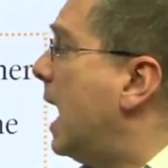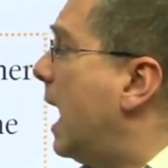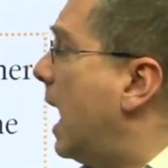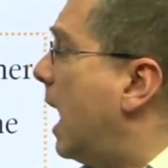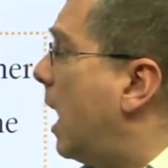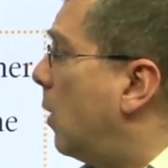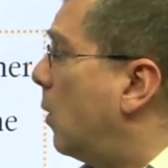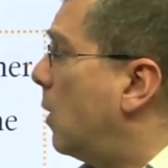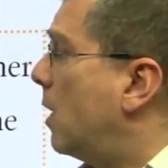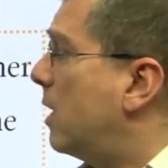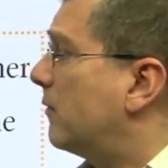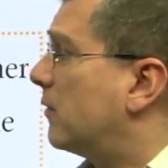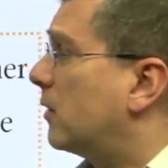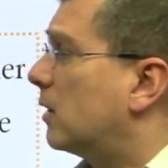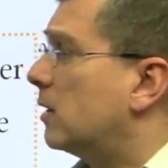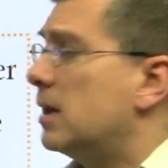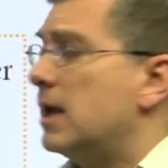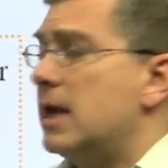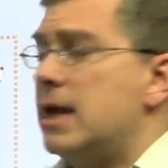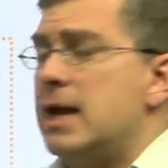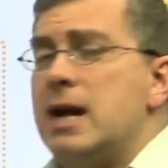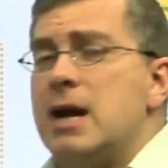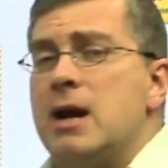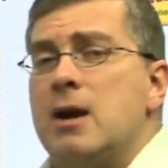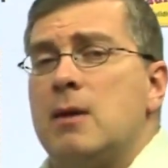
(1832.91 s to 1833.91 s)
However,
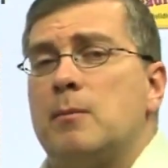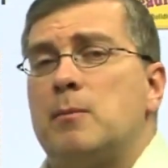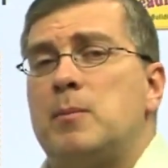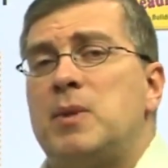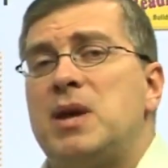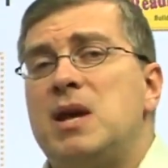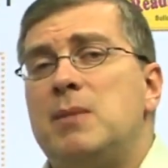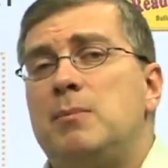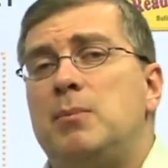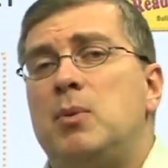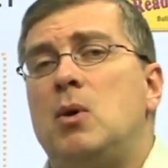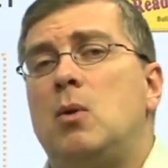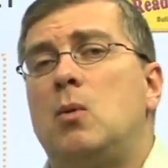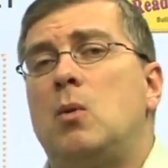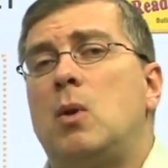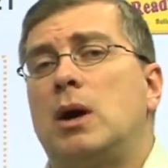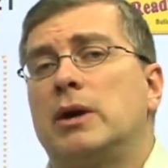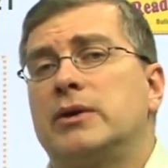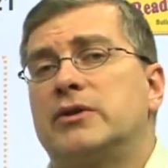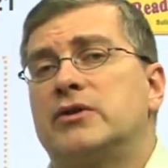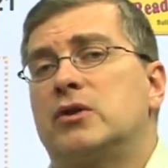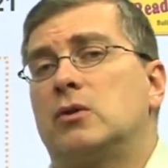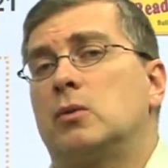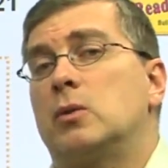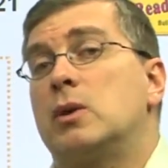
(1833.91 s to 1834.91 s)
people
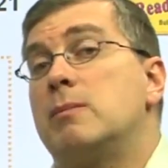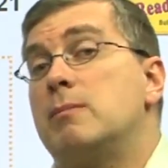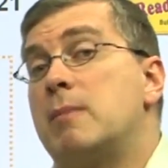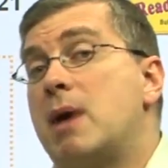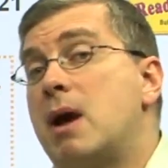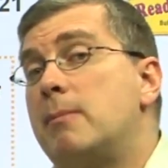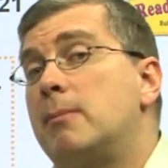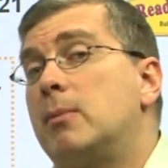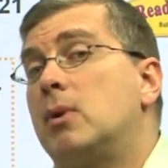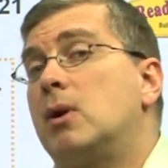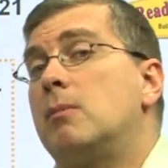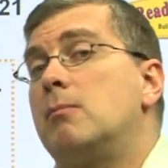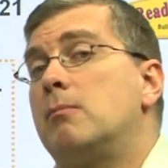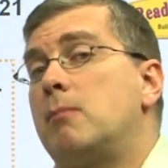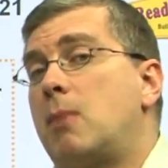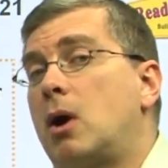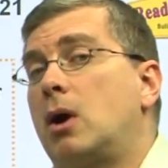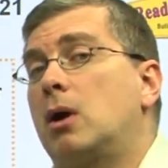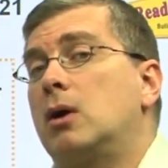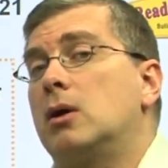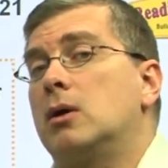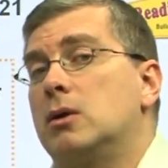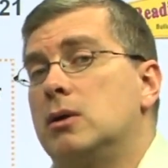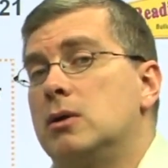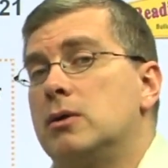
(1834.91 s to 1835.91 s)
want to remember
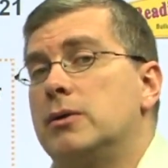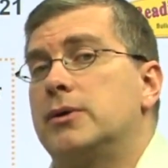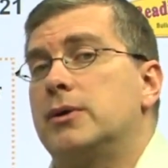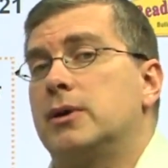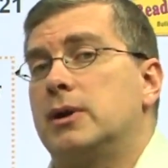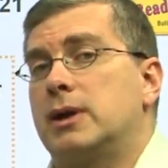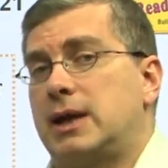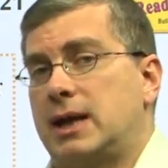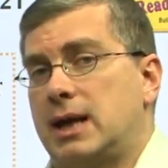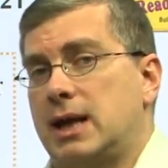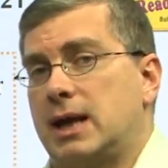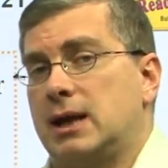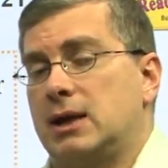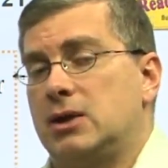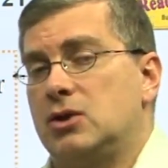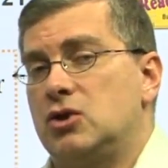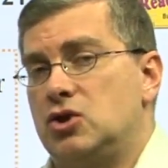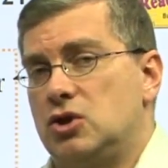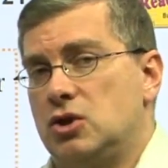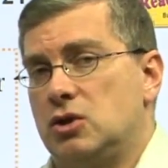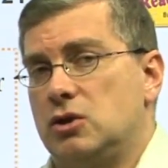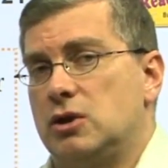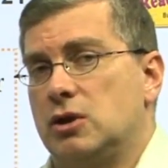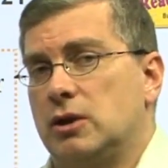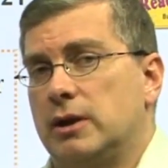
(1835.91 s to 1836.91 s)
Martin Luther King
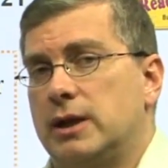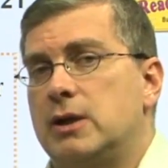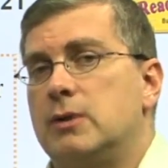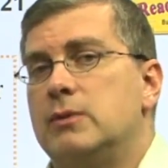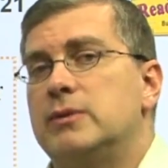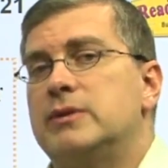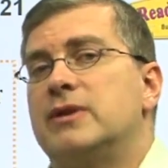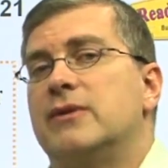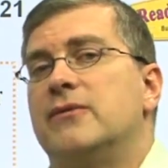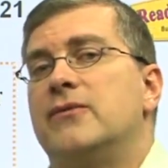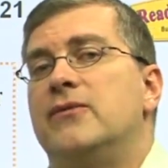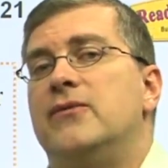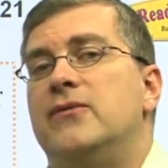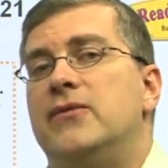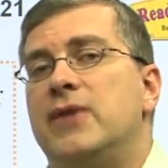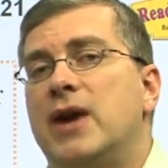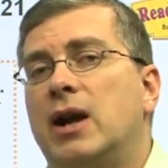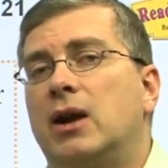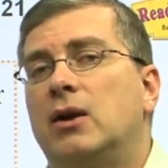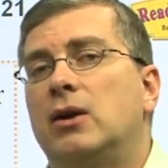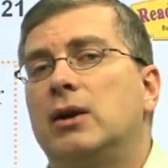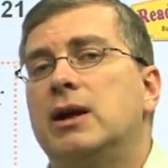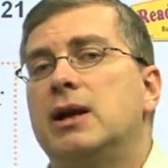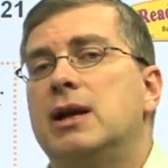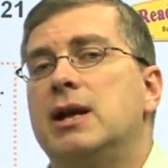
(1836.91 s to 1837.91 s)
Jr. He was a
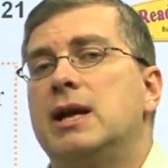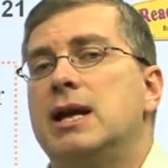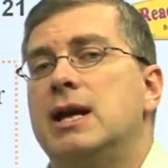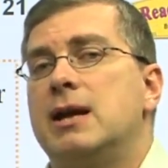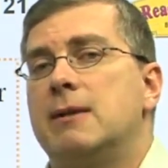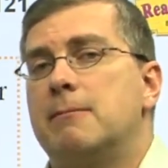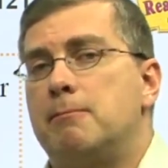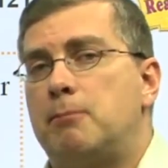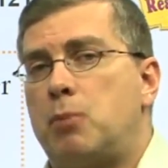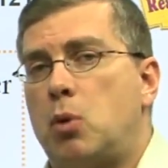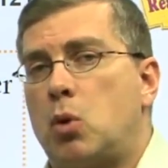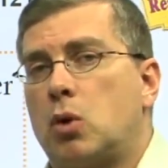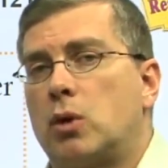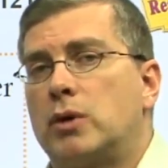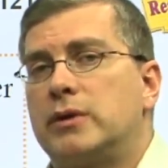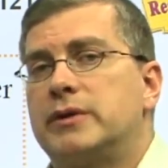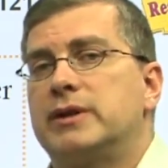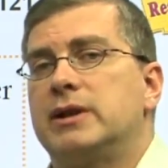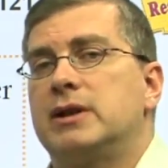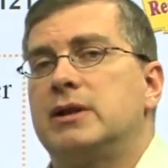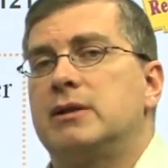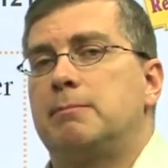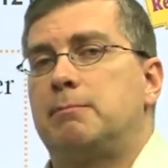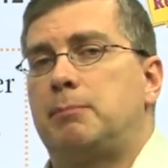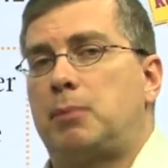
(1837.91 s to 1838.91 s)
very
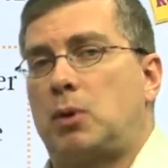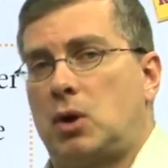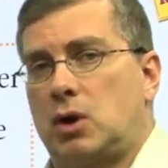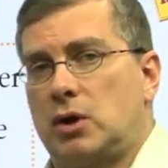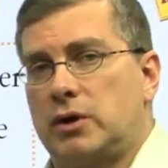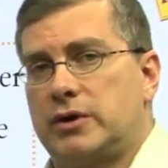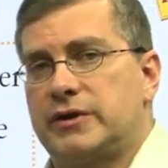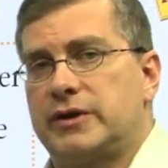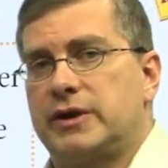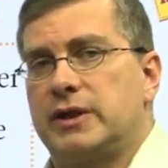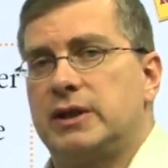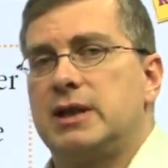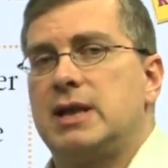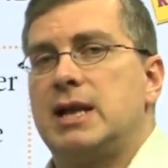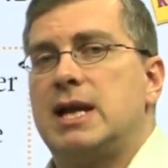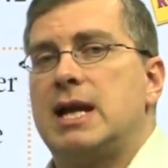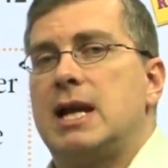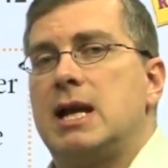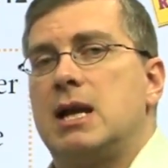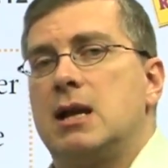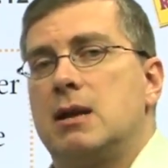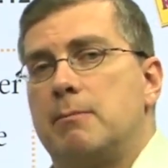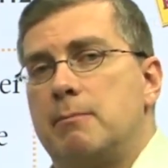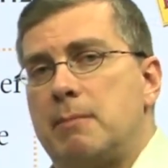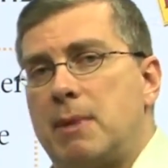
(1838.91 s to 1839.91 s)
important person
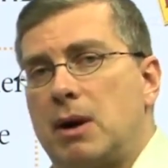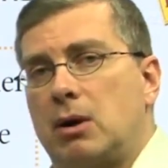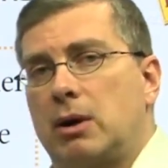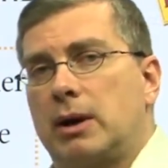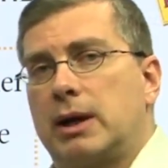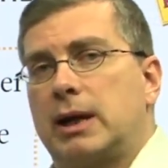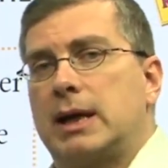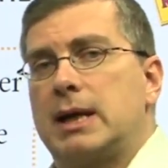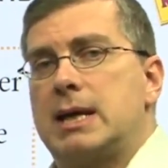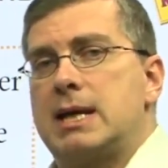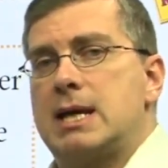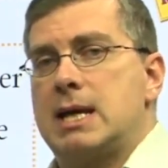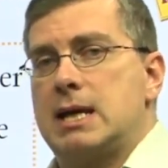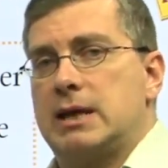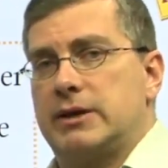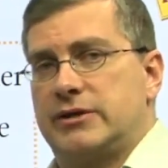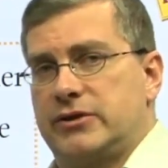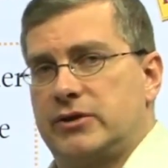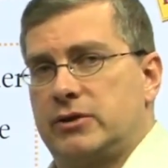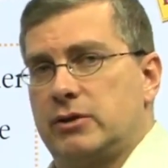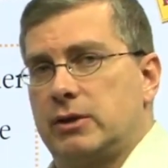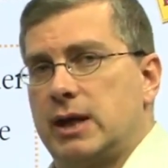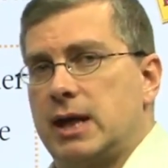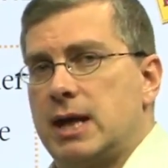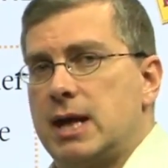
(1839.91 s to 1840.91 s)
in American
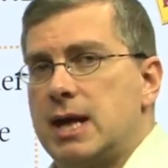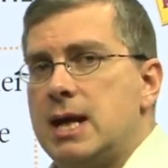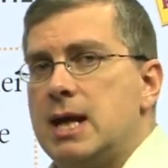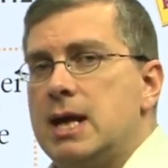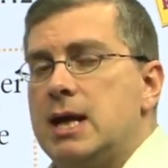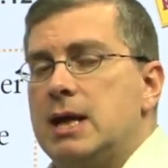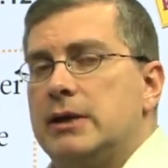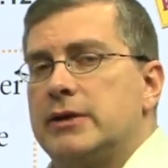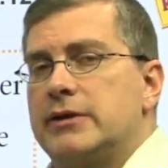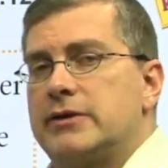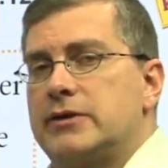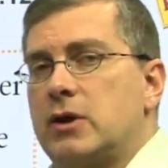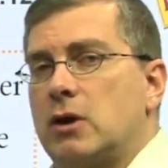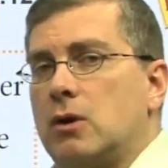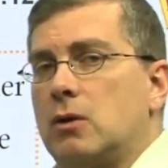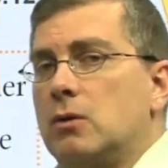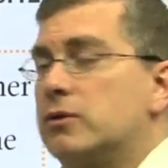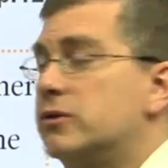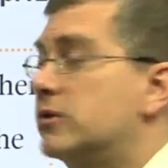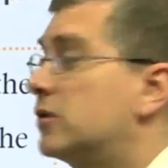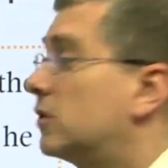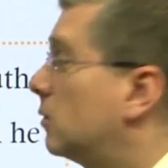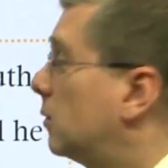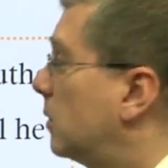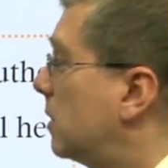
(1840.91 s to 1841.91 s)
history.
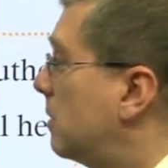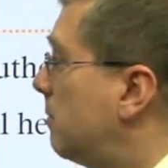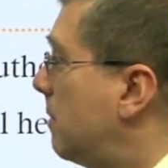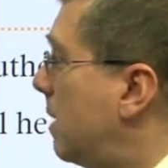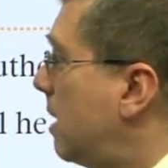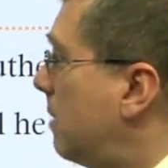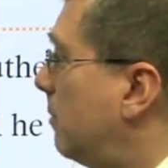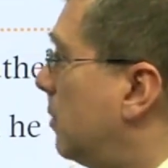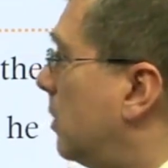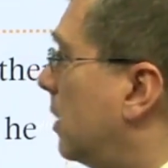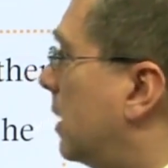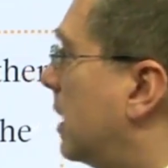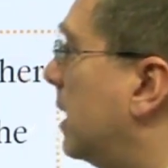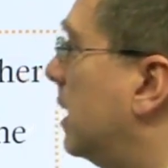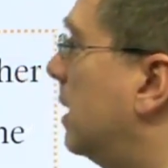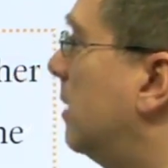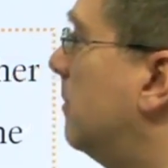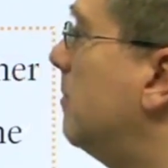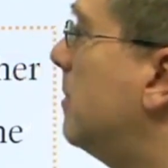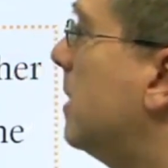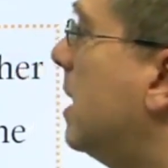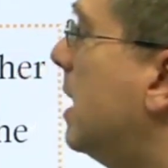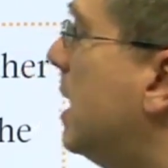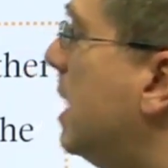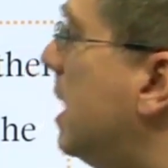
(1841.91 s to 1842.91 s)
So, to remember
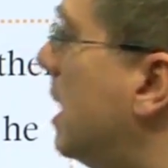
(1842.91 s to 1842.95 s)
him,